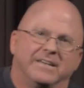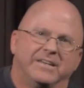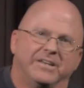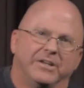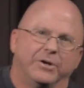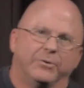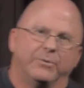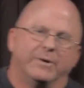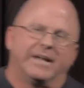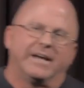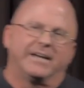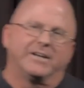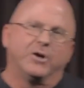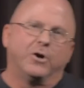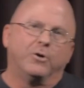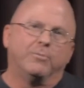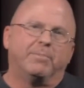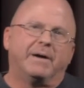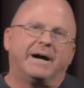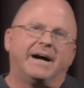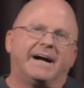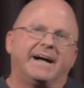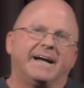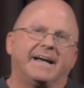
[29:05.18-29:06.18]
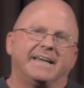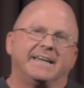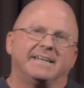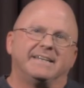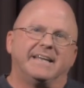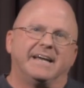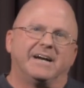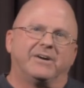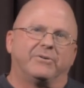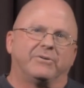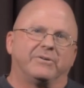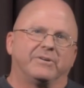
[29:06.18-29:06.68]
You know, when I go by
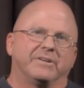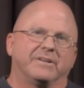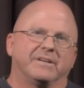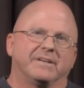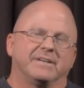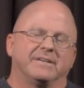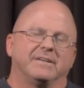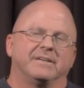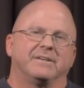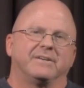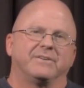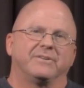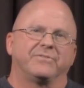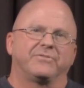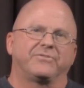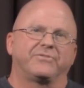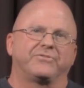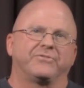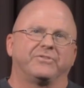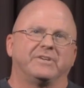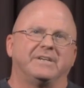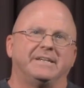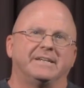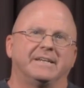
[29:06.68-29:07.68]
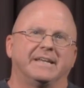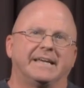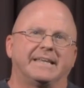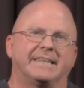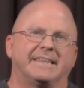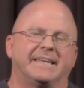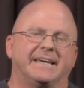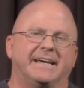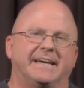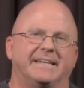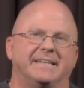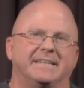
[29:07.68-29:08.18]
now on a street like
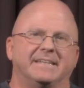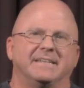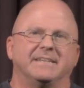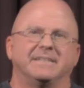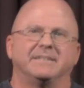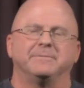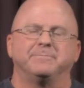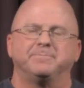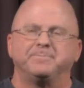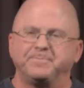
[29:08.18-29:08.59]
that and